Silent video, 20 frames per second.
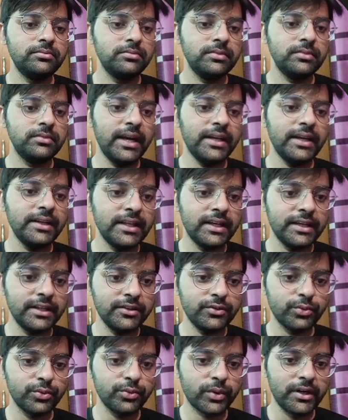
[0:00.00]
and there is
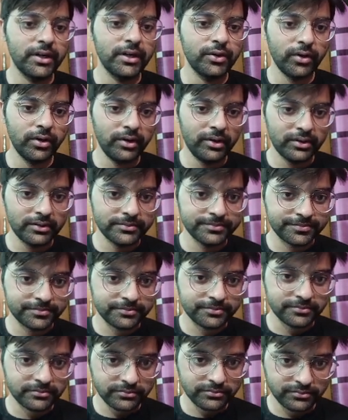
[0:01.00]
one draw
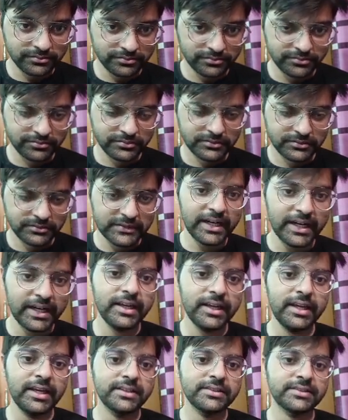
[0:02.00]
and
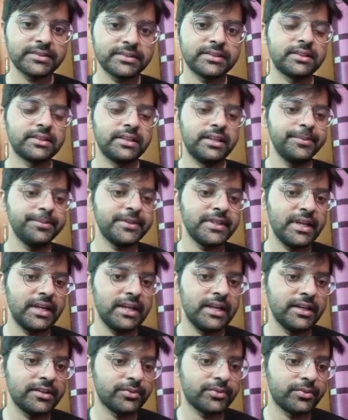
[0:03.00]
x games
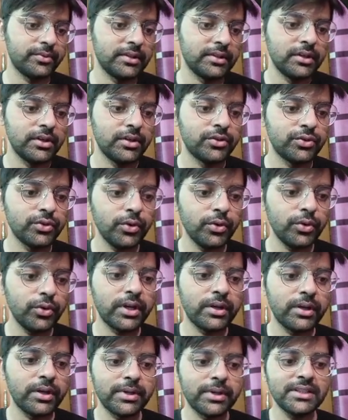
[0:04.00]
Alex win. So
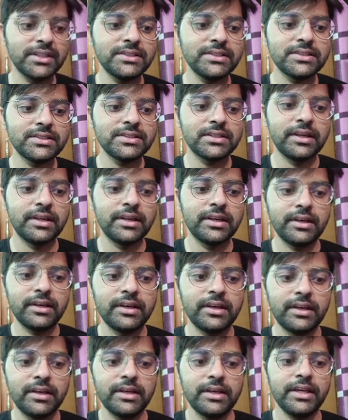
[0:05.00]
1 plus
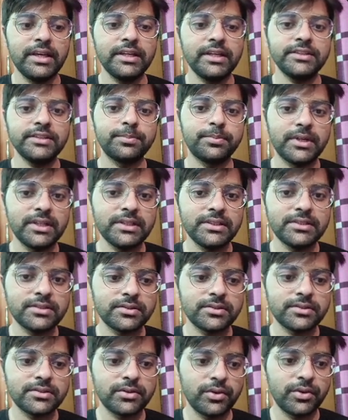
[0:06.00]
x plus
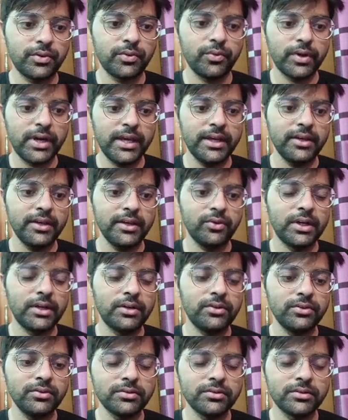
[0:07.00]
y equal
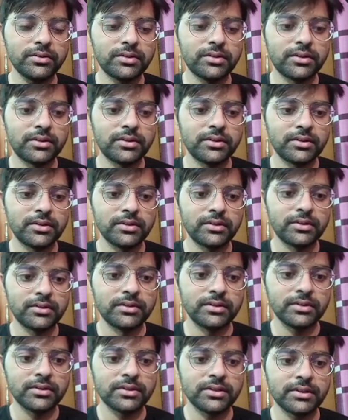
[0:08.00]
to
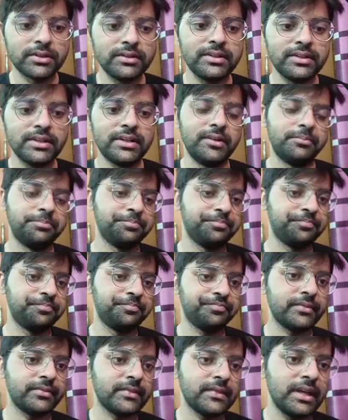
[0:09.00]
z,
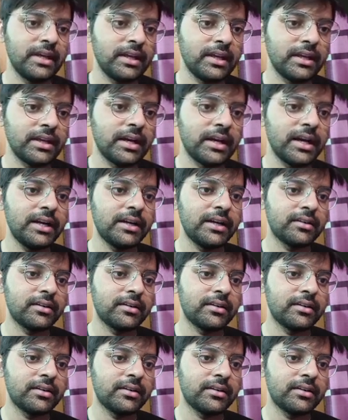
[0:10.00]
right?